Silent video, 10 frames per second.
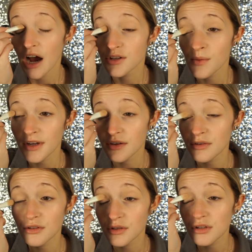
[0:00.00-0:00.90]
So what you do
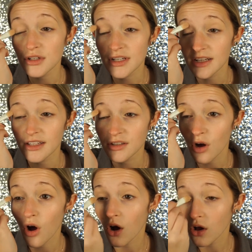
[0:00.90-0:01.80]
is you just get this
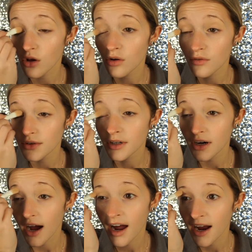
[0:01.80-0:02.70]
all over
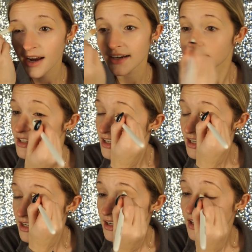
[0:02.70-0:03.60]
your eyes,
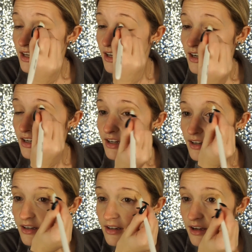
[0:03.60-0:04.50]

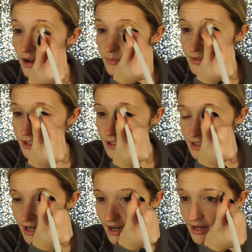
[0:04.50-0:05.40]
up to
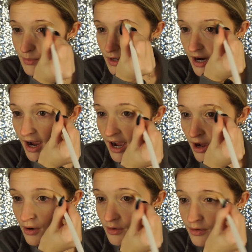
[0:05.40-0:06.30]
your
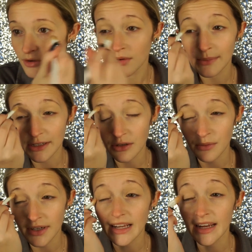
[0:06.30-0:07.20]
eyebrow, but you don't want
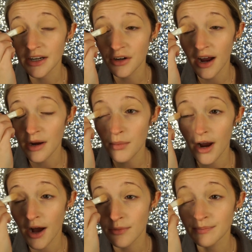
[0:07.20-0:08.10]
to get in your
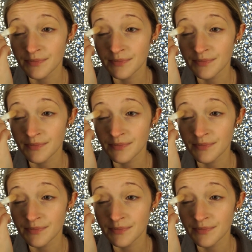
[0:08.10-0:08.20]
eyebrow.